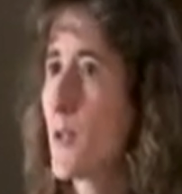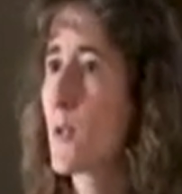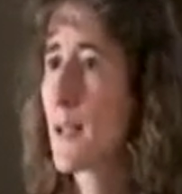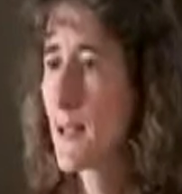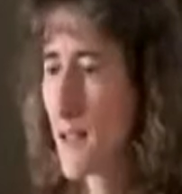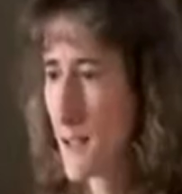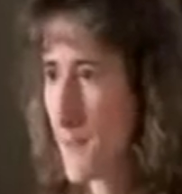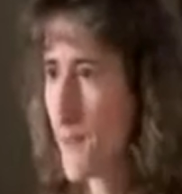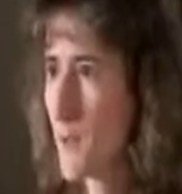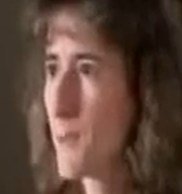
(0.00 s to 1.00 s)
You can get it
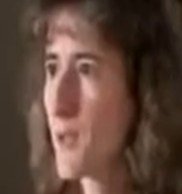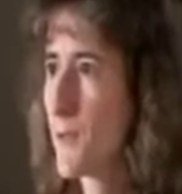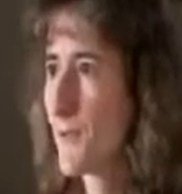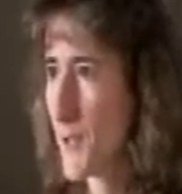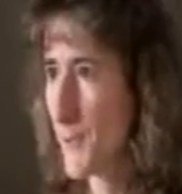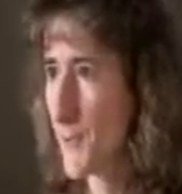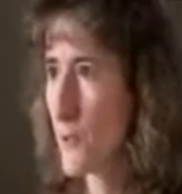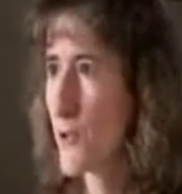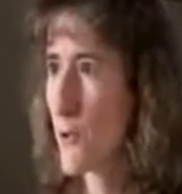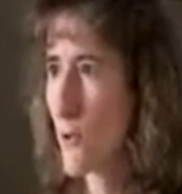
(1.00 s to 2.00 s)
from the
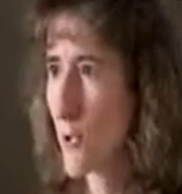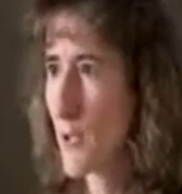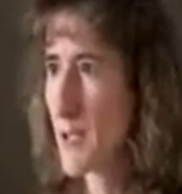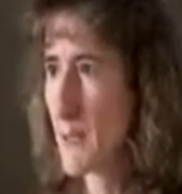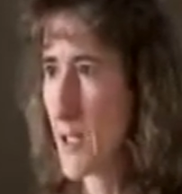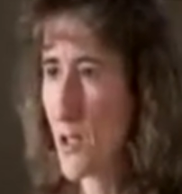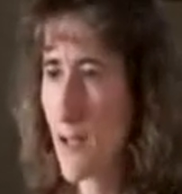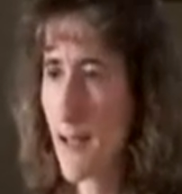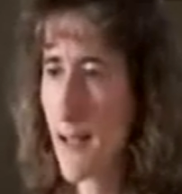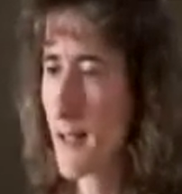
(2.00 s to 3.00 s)
food store,
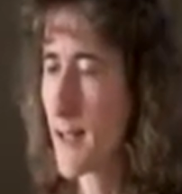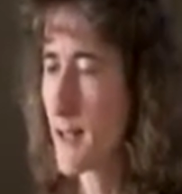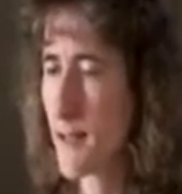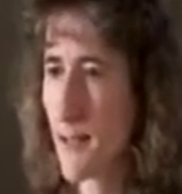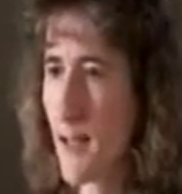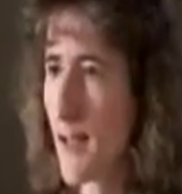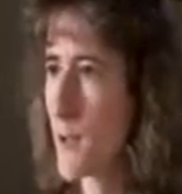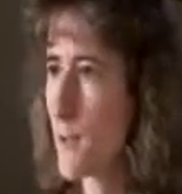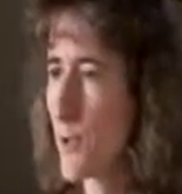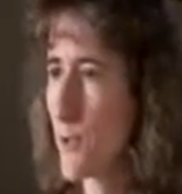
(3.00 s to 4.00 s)
especially like
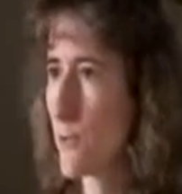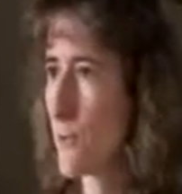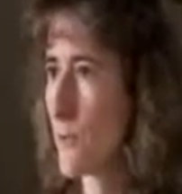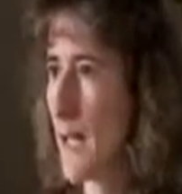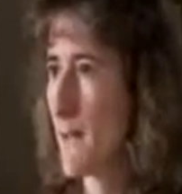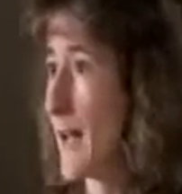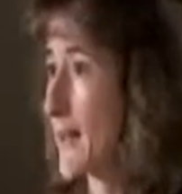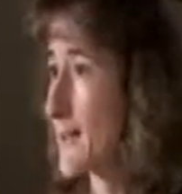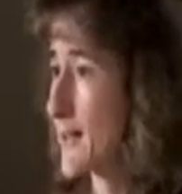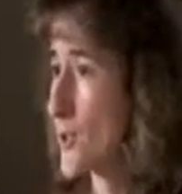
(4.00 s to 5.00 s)
that's what you have
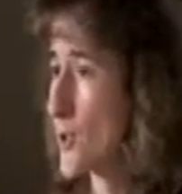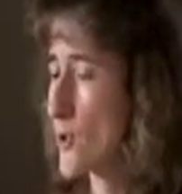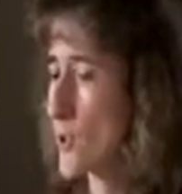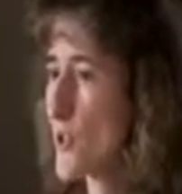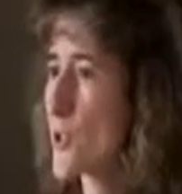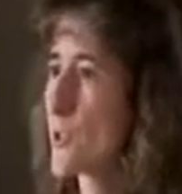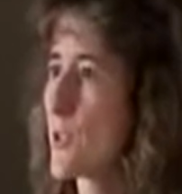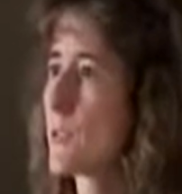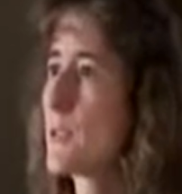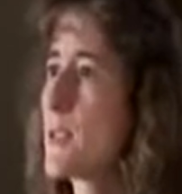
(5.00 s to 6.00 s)
access to. It's just that
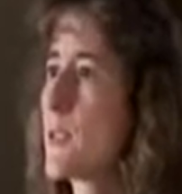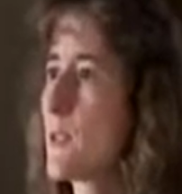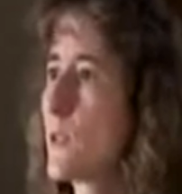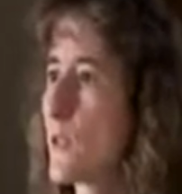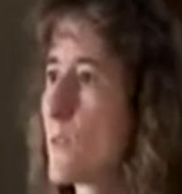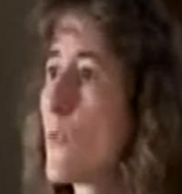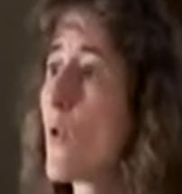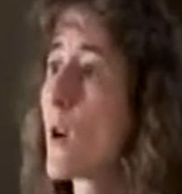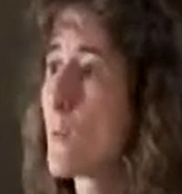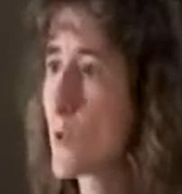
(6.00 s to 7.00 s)
you'll need to use
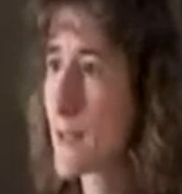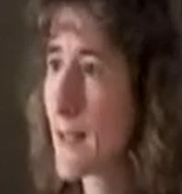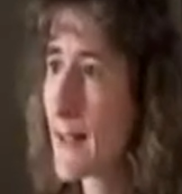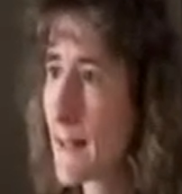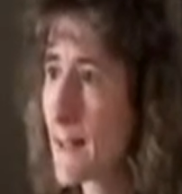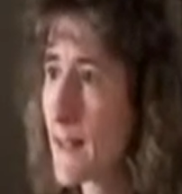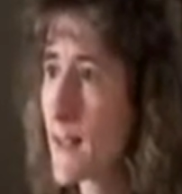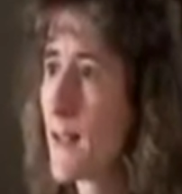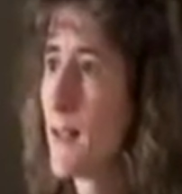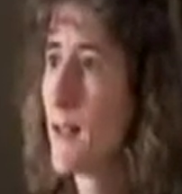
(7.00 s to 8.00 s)
more, most likely.
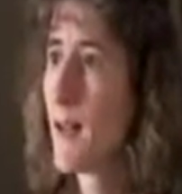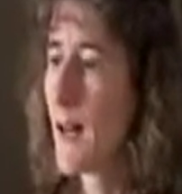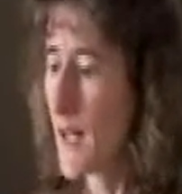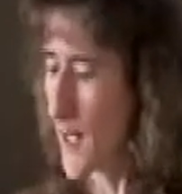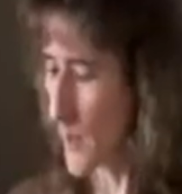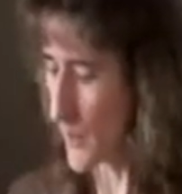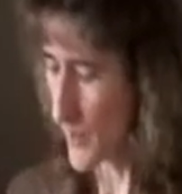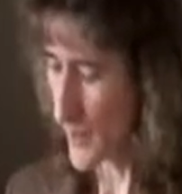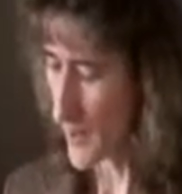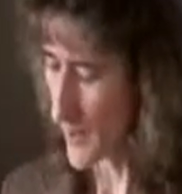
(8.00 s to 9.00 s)

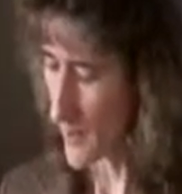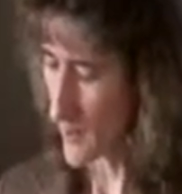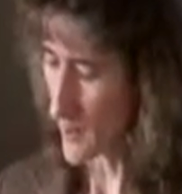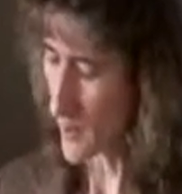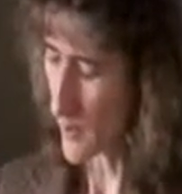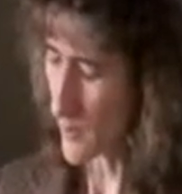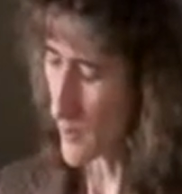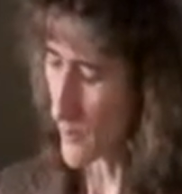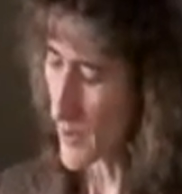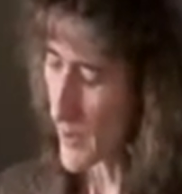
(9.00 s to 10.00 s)

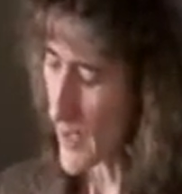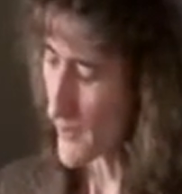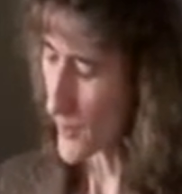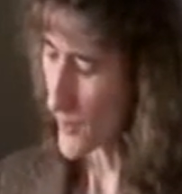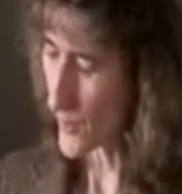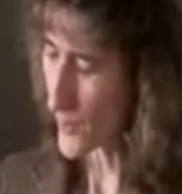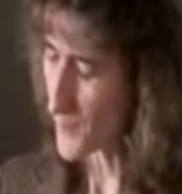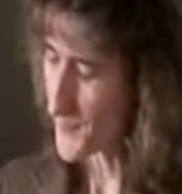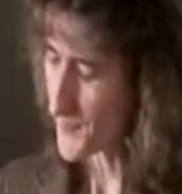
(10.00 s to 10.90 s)
We gave her,